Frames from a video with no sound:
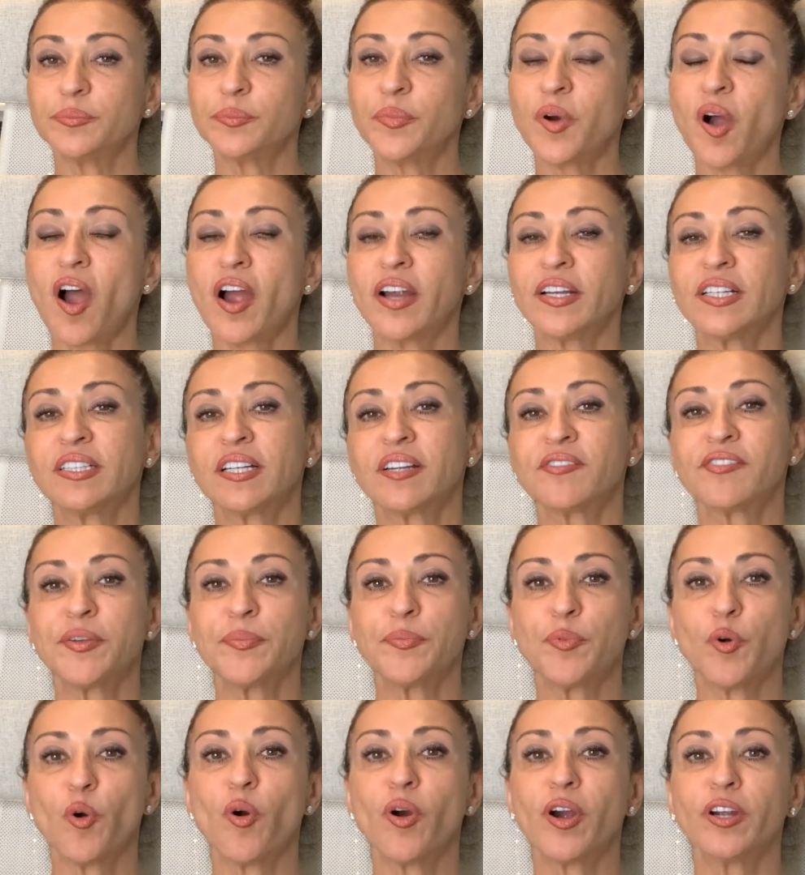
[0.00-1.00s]
part of the
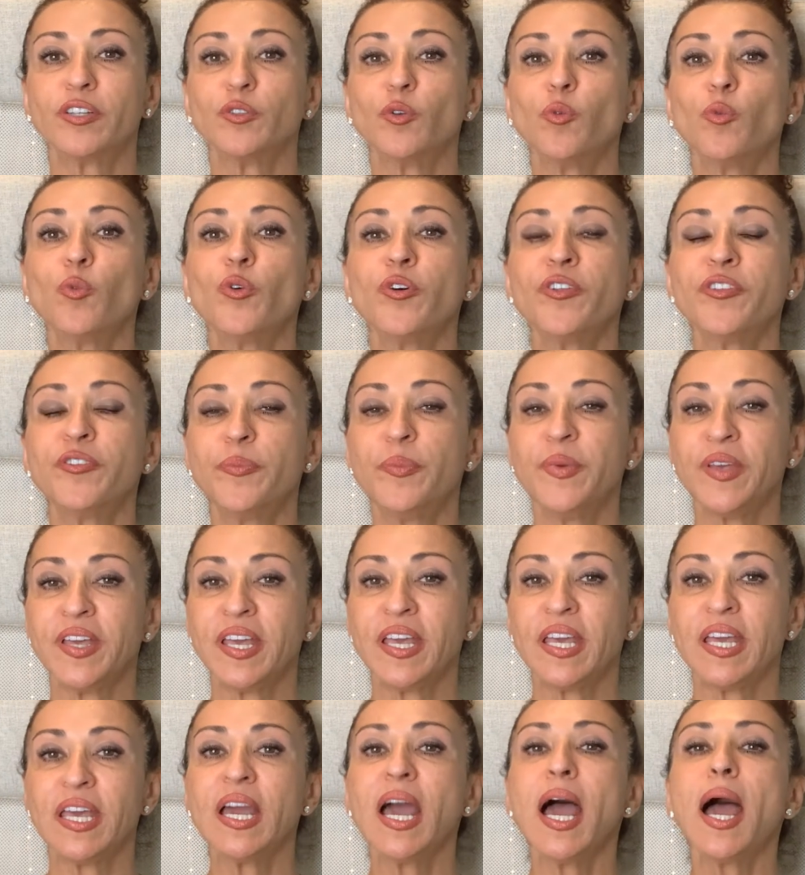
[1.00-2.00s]
report would
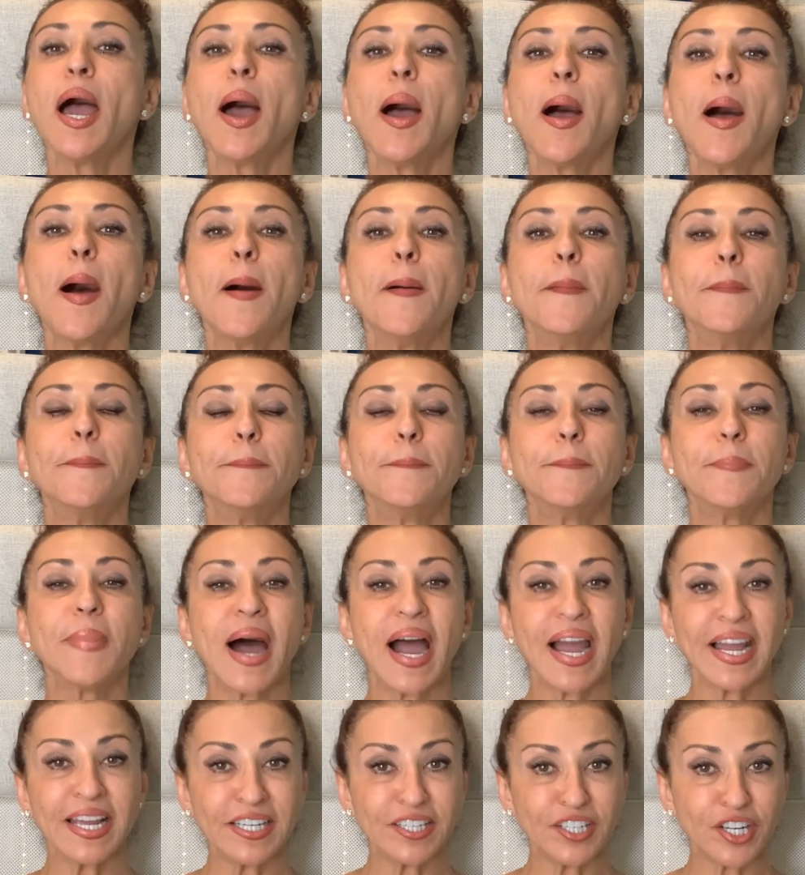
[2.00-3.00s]
be
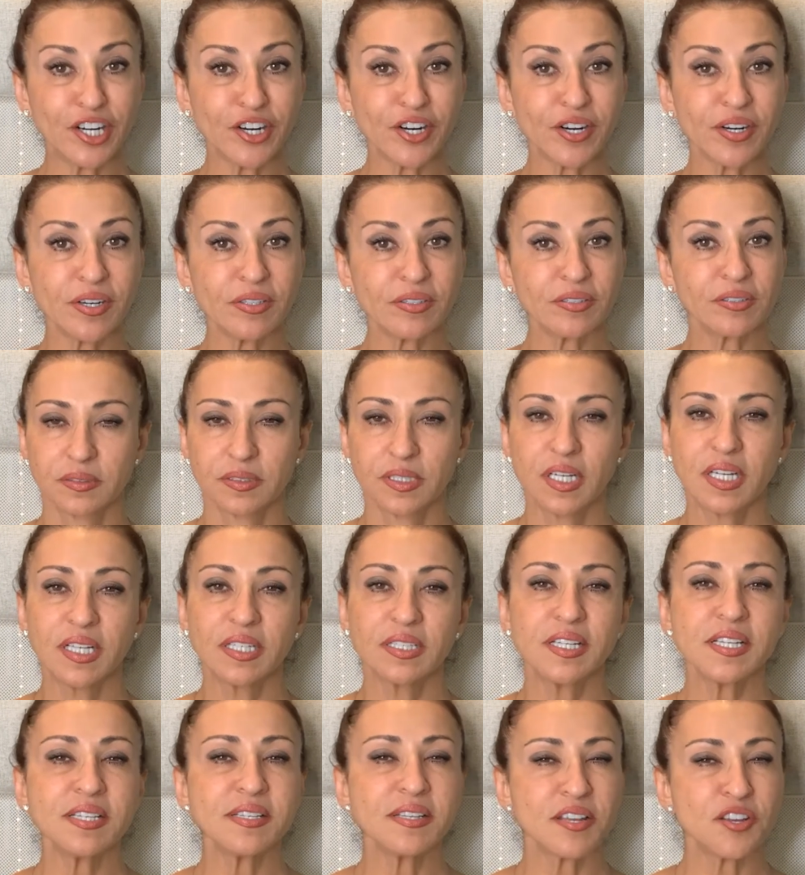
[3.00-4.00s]
minor.
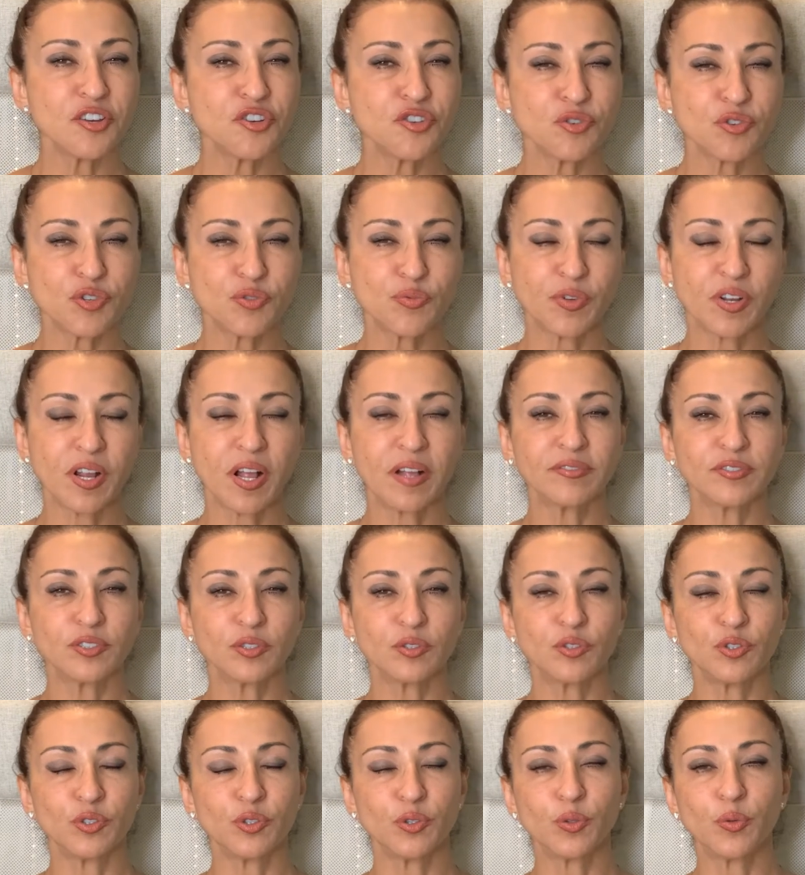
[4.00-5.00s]
These issues would have to
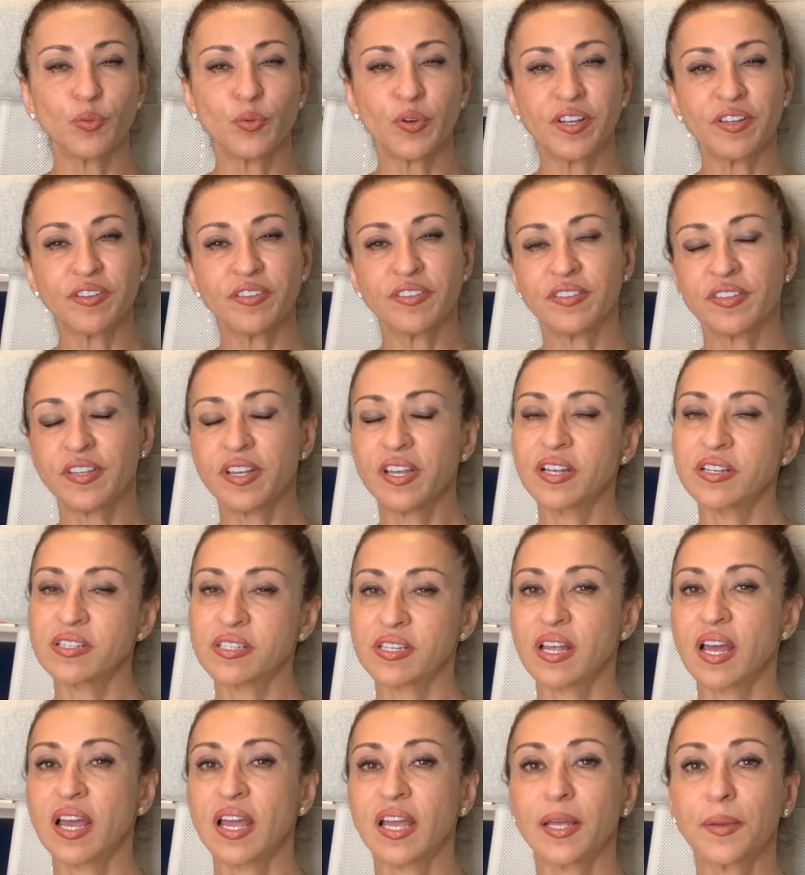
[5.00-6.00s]
do with things
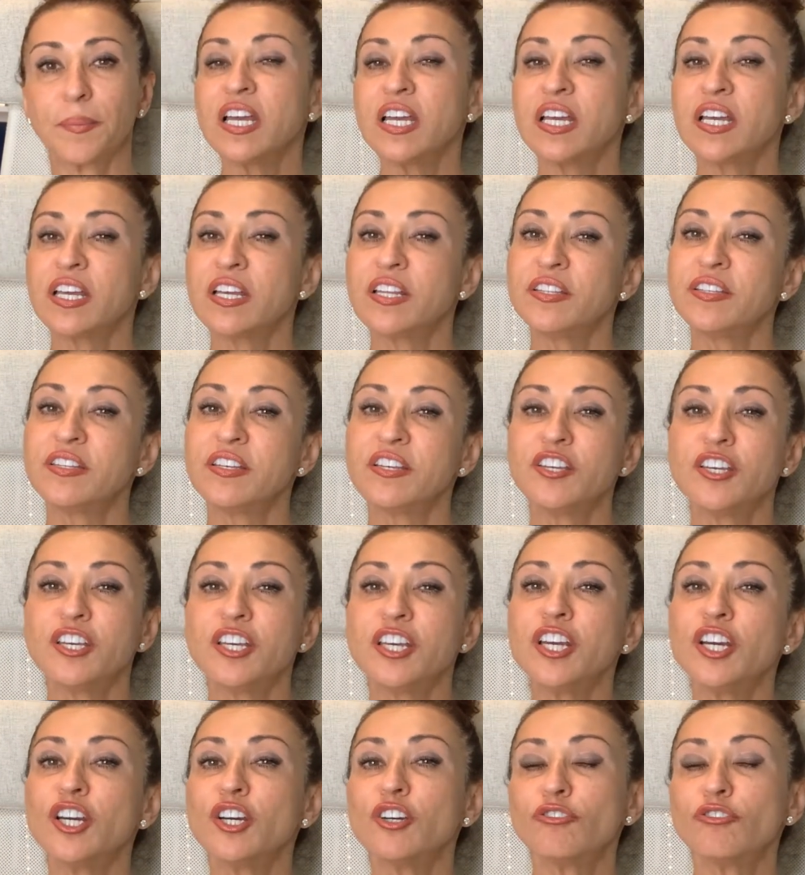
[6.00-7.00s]
like the